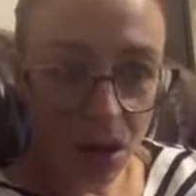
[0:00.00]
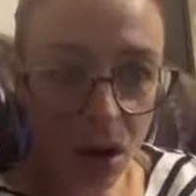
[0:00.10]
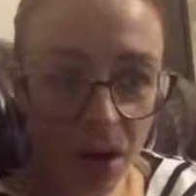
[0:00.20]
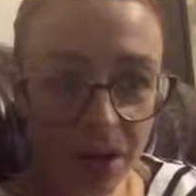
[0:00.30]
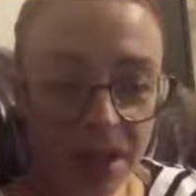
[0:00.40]

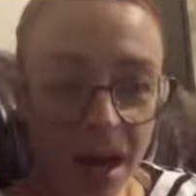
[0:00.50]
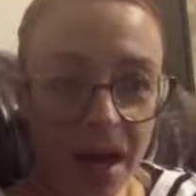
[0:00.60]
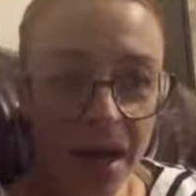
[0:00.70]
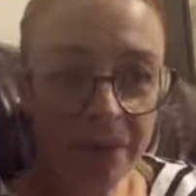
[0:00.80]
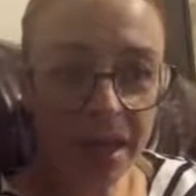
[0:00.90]
All the
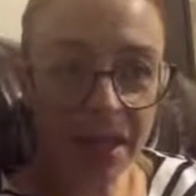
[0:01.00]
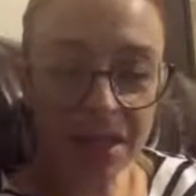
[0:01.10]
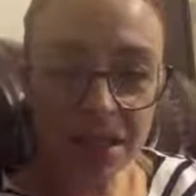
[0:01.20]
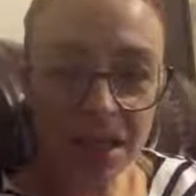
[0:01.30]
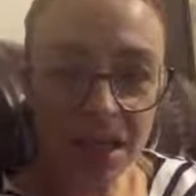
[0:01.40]
time
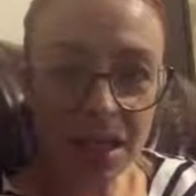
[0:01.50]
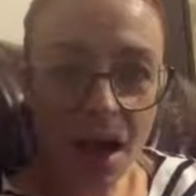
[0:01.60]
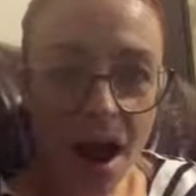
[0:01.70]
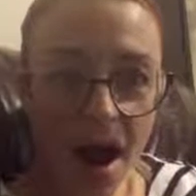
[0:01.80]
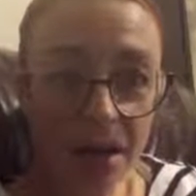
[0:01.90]
that's
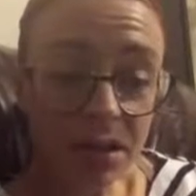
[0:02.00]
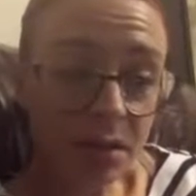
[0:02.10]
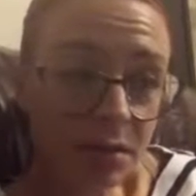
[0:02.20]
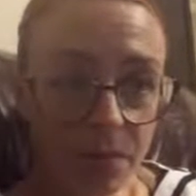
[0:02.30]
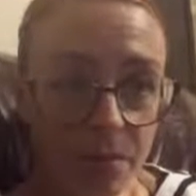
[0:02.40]
needed
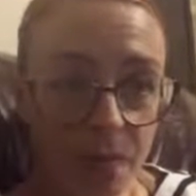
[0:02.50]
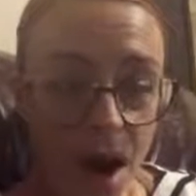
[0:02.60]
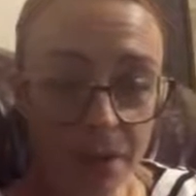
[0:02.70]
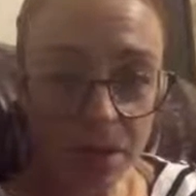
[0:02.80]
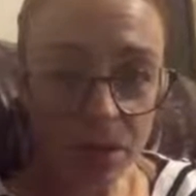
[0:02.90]
as
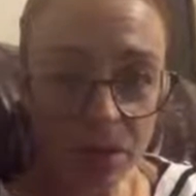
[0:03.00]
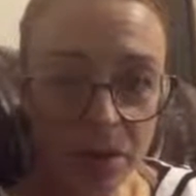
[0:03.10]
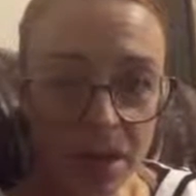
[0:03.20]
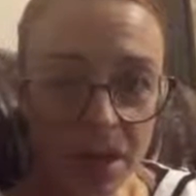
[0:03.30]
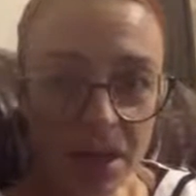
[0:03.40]
moms and
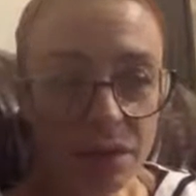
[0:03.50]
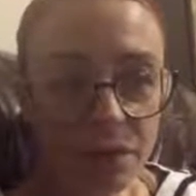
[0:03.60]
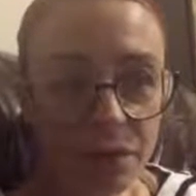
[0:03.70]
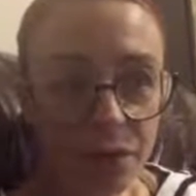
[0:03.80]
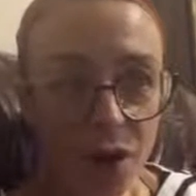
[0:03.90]
women
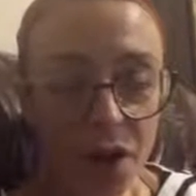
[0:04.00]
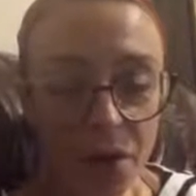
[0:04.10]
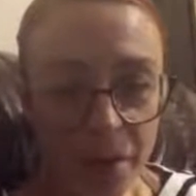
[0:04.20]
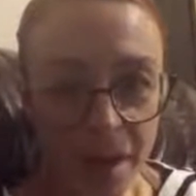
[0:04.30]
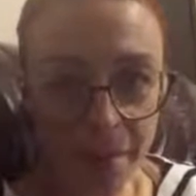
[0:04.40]
for
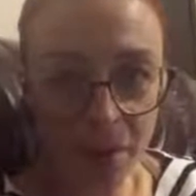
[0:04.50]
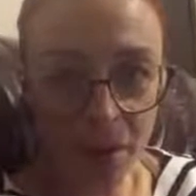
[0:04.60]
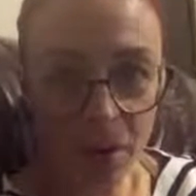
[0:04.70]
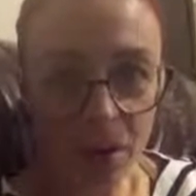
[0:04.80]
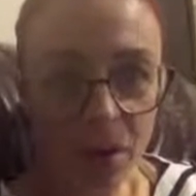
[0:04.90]
other
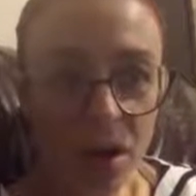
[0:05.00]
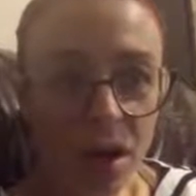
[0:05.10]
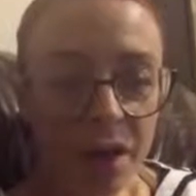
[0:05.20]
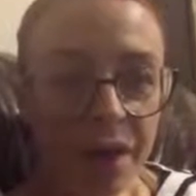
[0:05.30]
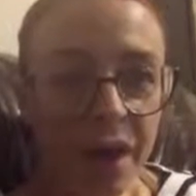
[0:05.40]
people
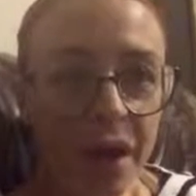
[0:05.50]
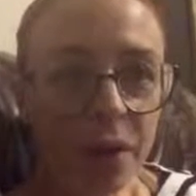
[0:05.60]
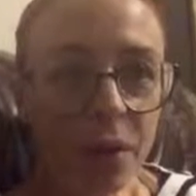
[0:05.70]
that